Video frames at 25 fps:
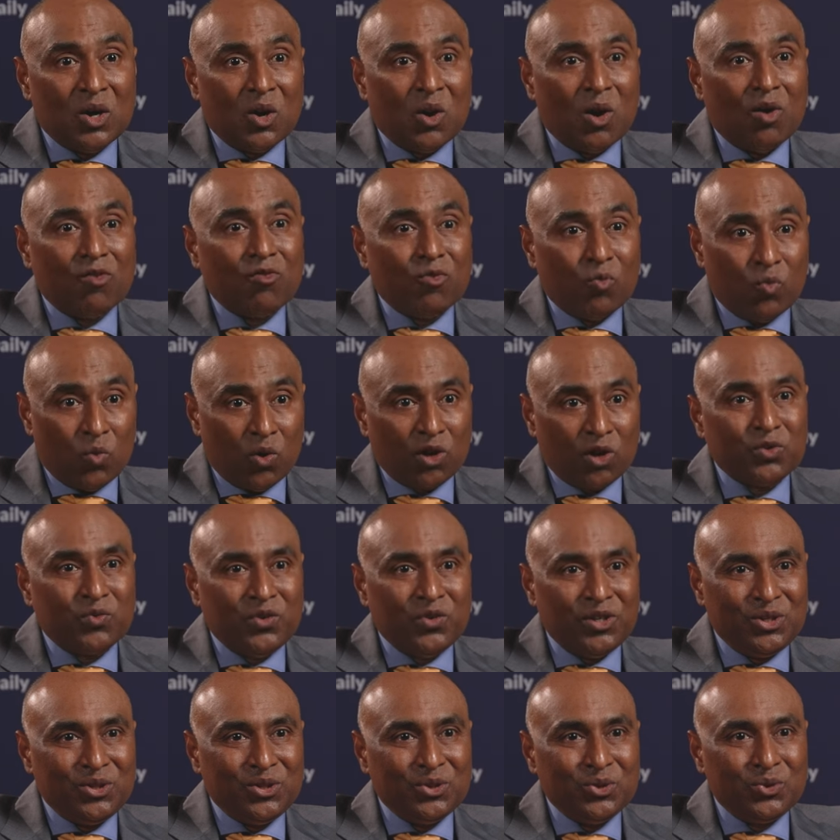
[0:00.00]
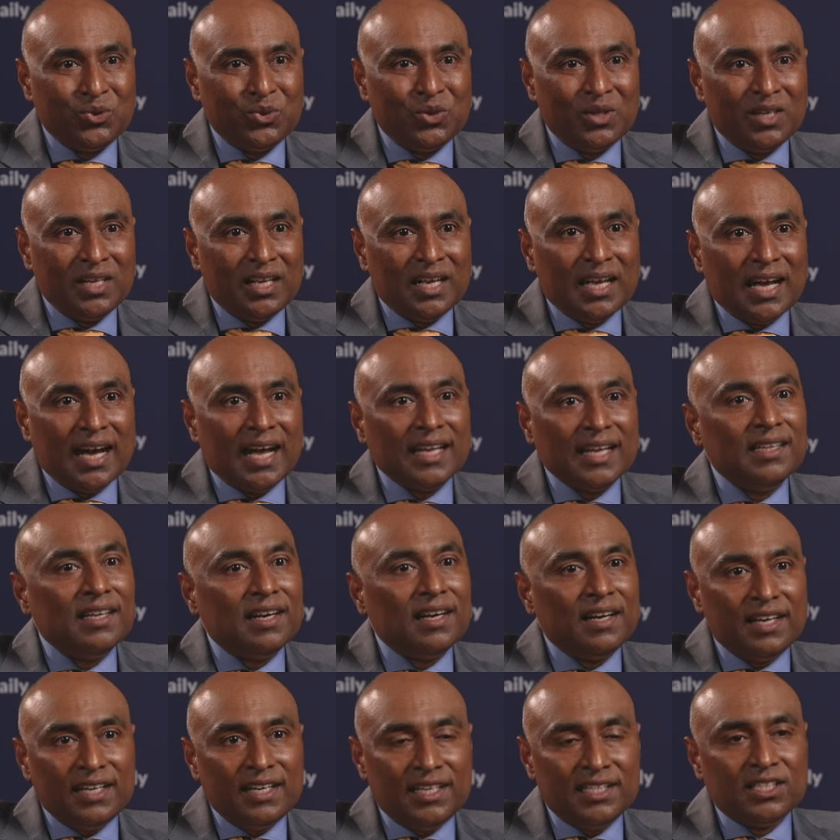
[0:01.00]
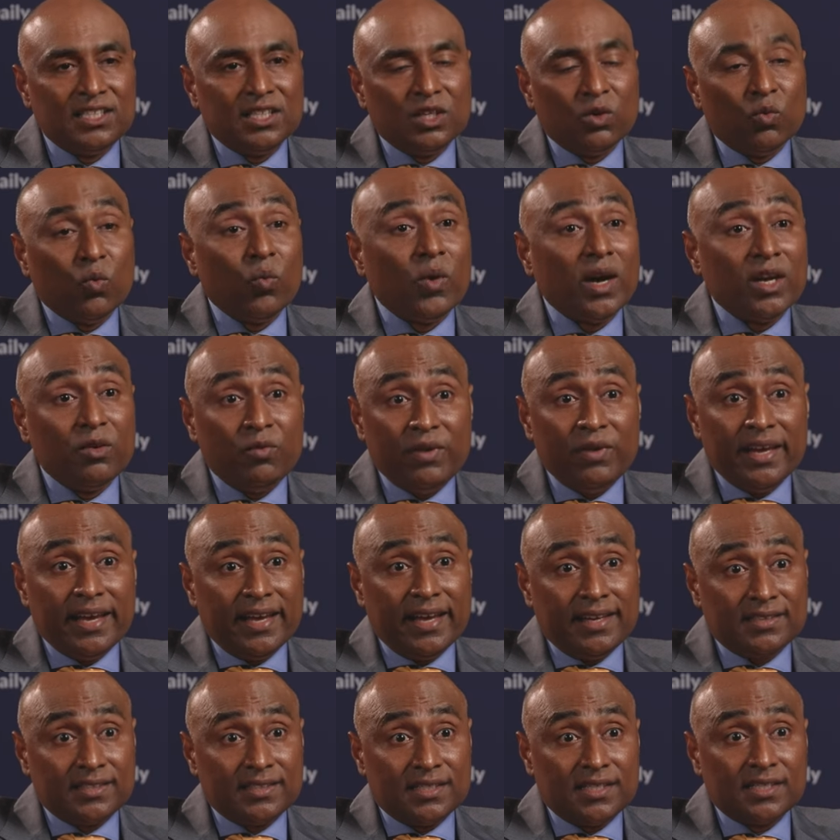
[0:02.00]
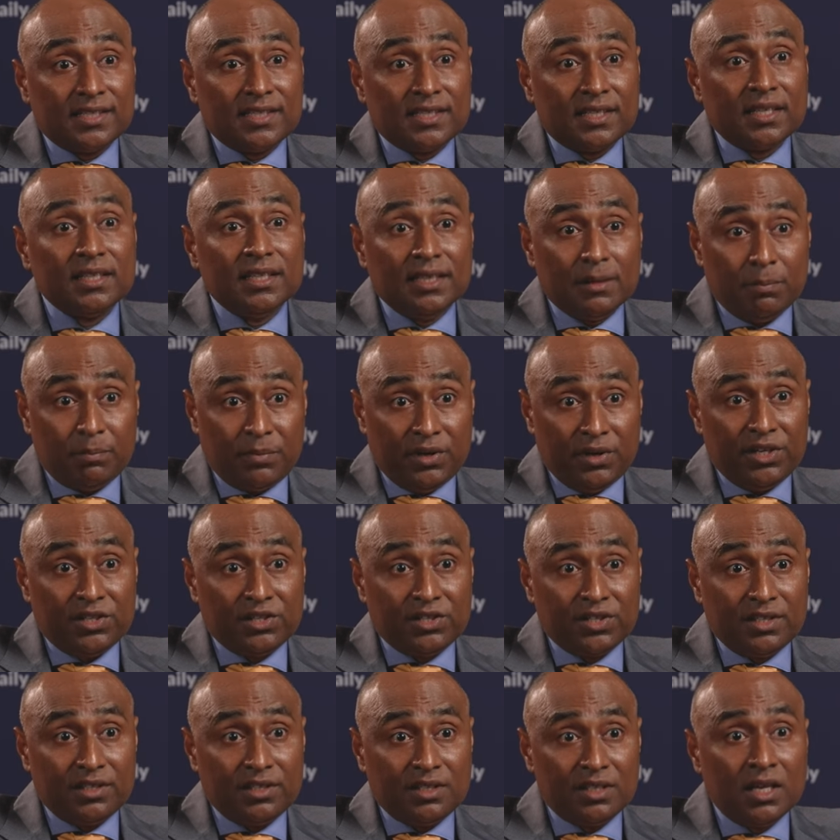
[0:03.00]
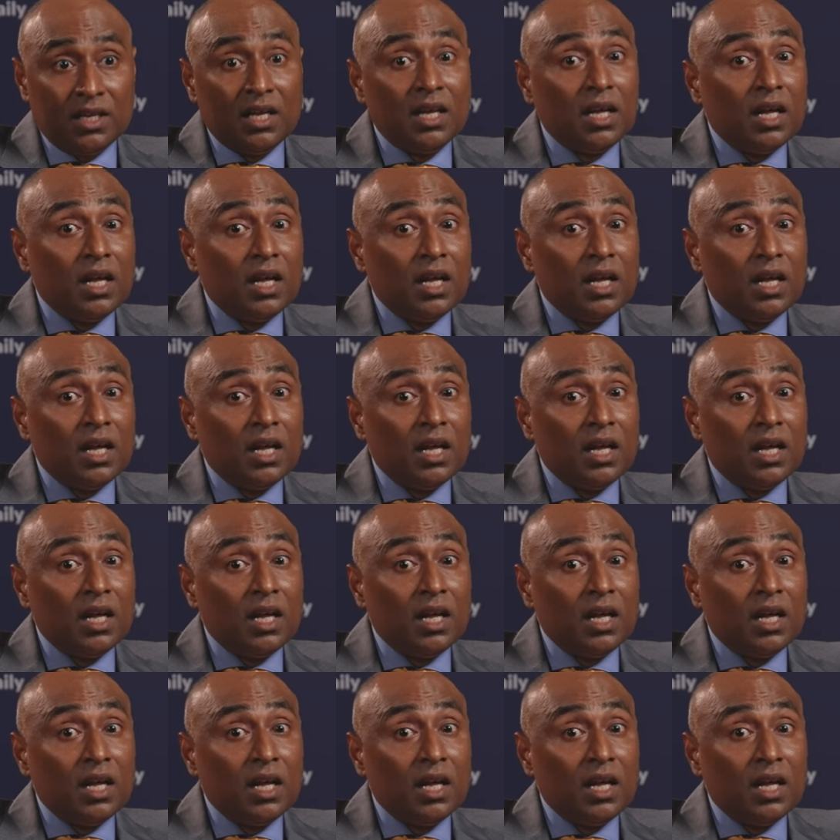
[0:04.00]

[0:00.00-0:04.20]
of what we do and the reason why we exist, the patient